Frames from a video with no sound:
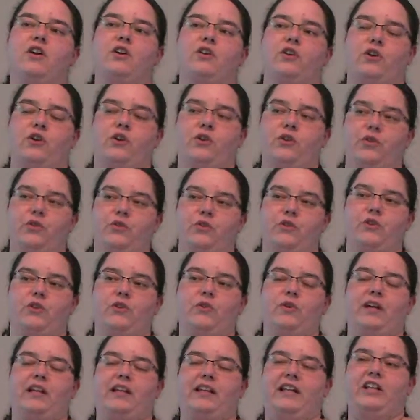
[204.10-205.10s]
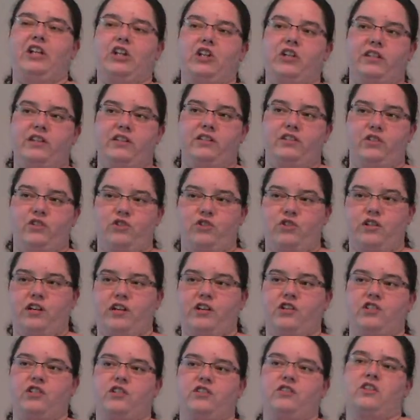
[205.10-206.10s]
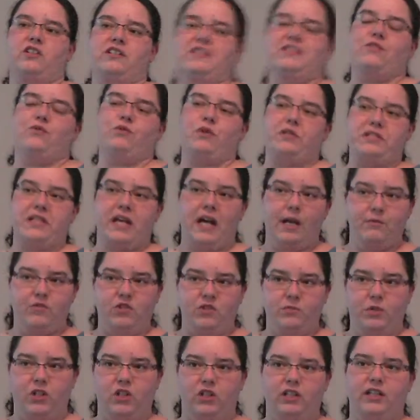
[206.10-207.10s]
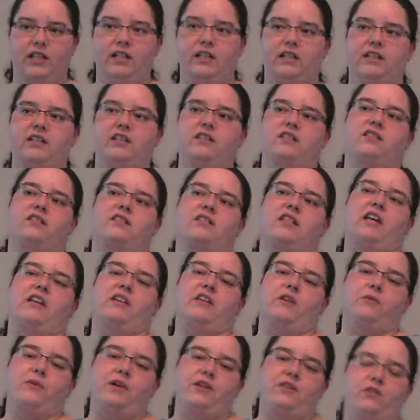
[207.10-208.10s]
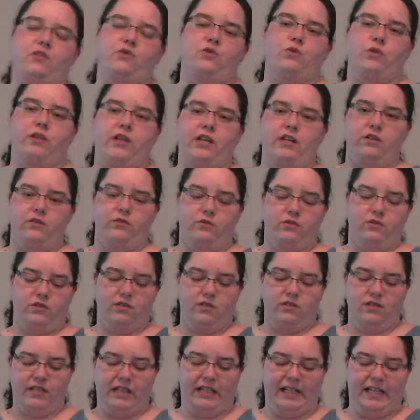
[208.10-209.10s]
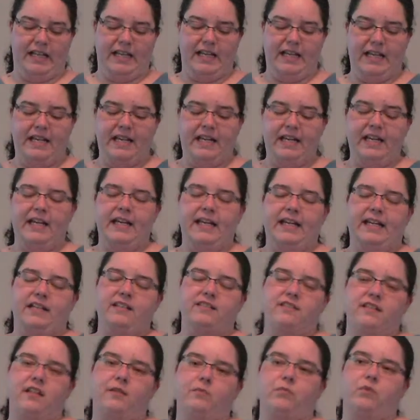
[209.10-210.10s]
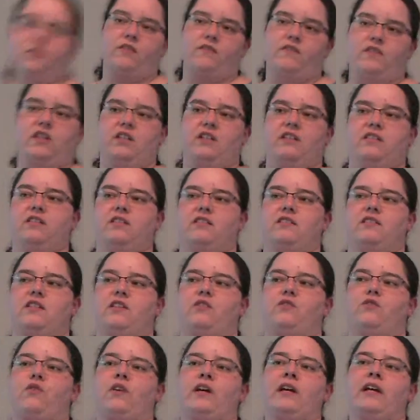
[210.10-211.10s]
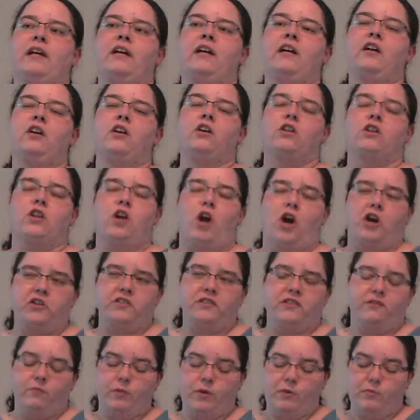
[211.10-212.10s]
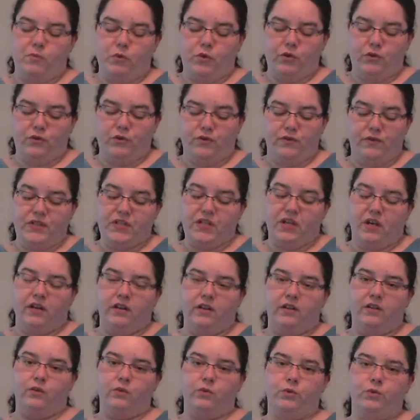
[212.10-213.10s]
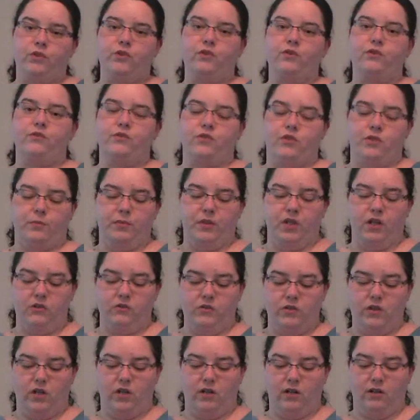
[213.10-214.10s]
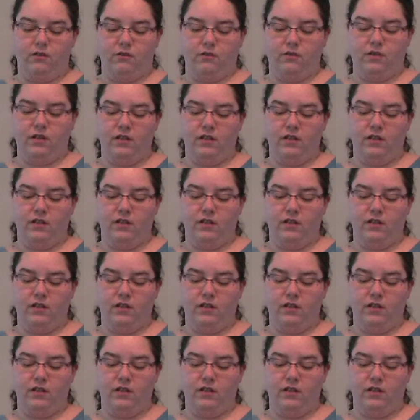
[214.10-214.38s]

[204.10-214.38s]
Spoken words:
go through and they look at the destruction on different types of building, and this is how they rate the tornadoes. An example of this is if cars have been moved, roofs are blown off,